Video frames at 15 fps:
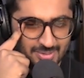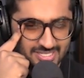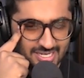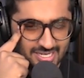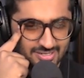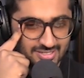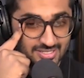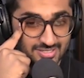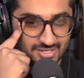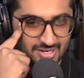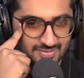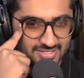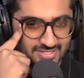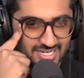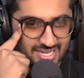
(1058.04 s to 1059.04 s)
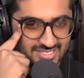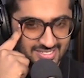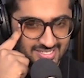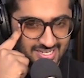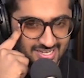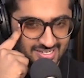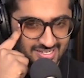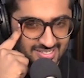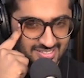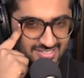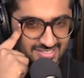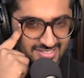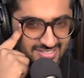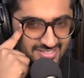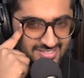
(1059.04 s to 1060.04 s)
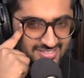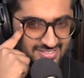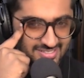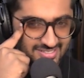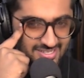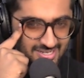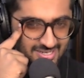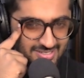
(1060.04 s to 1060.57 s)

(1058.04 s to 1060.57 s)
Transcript: exactly. He's not even jazz exactly. Yeah, yeah.